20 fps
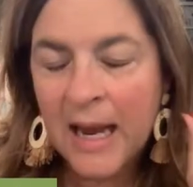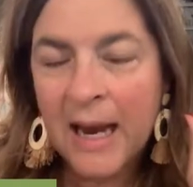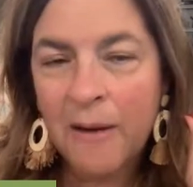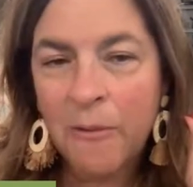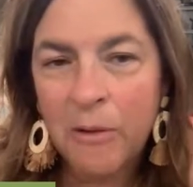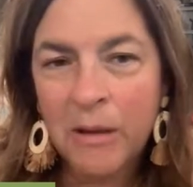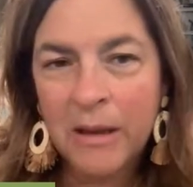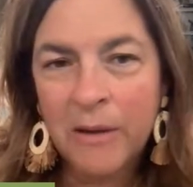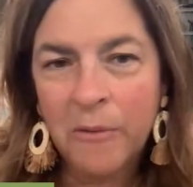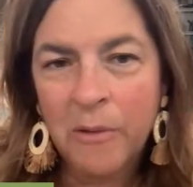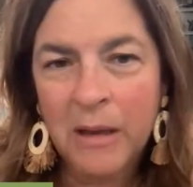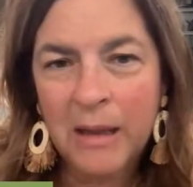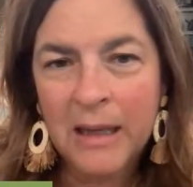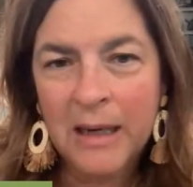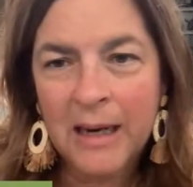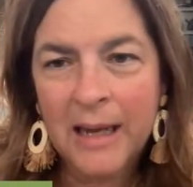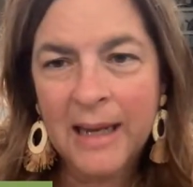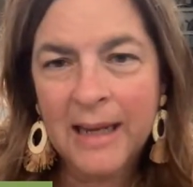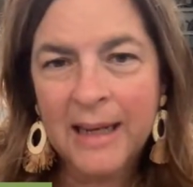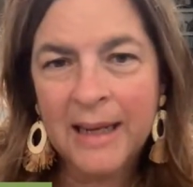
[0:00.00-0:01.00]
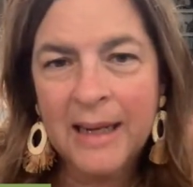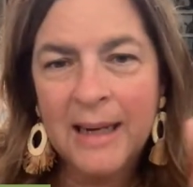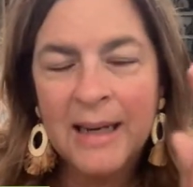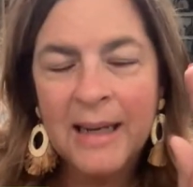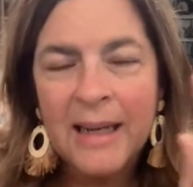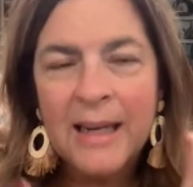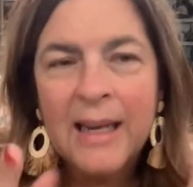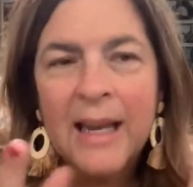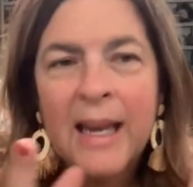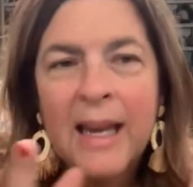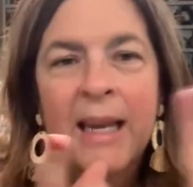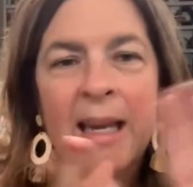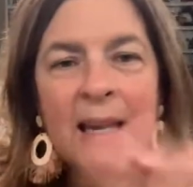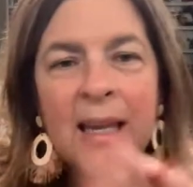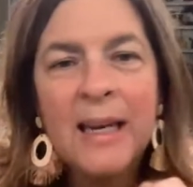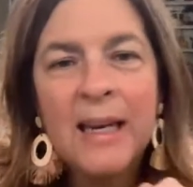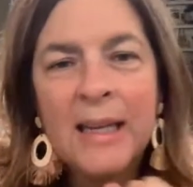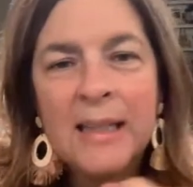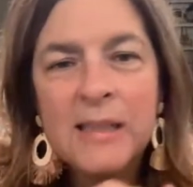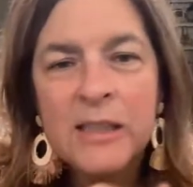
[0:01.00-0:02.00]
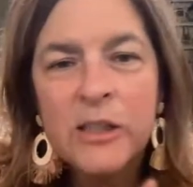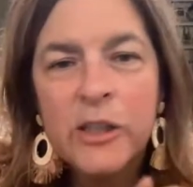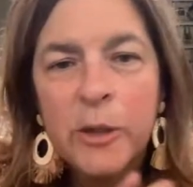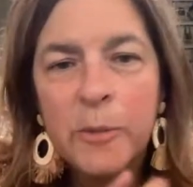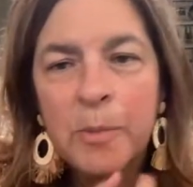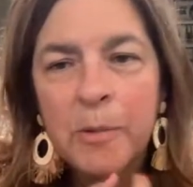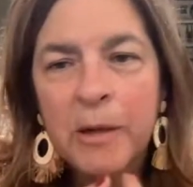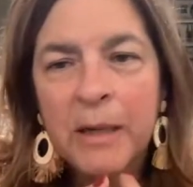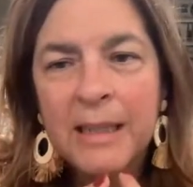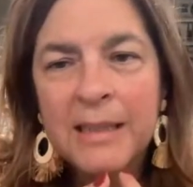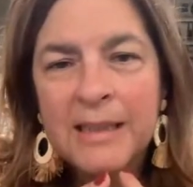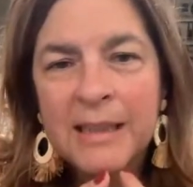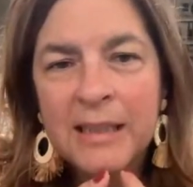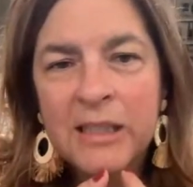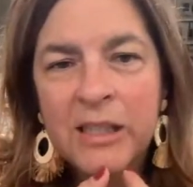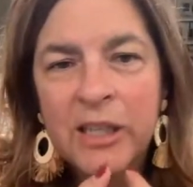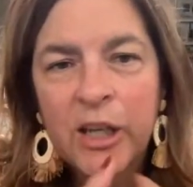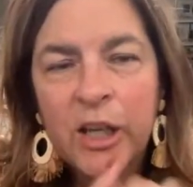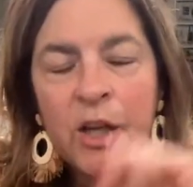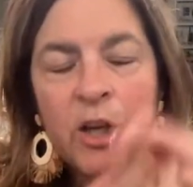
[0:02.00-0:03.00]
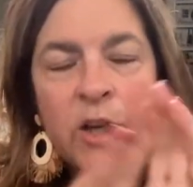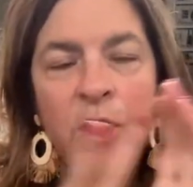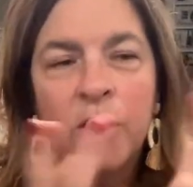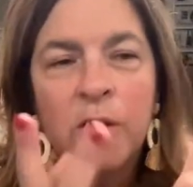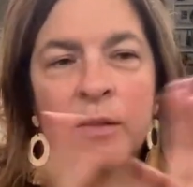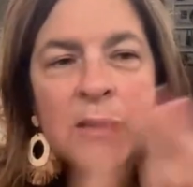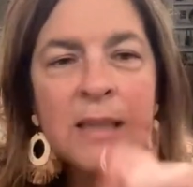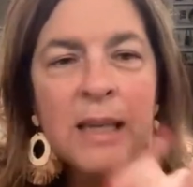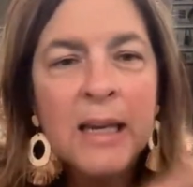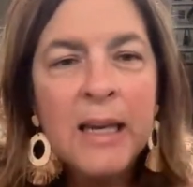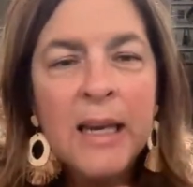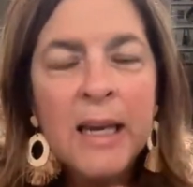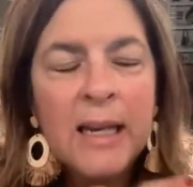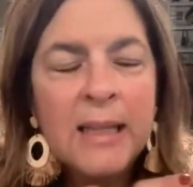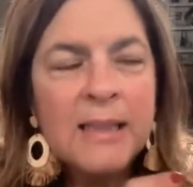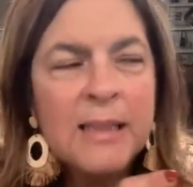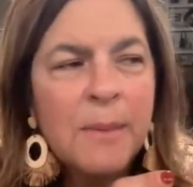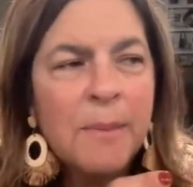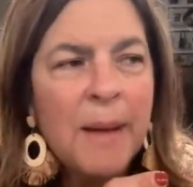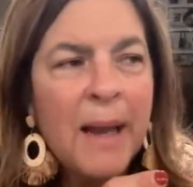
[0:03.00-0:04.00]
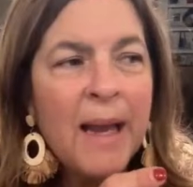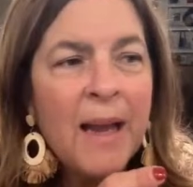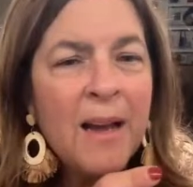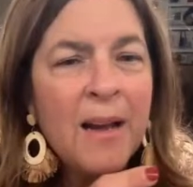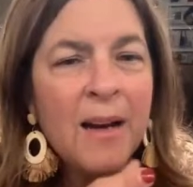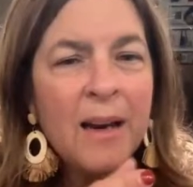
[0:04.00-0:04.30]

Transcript: I really, really like it. Again, it's super easy to use. It's about,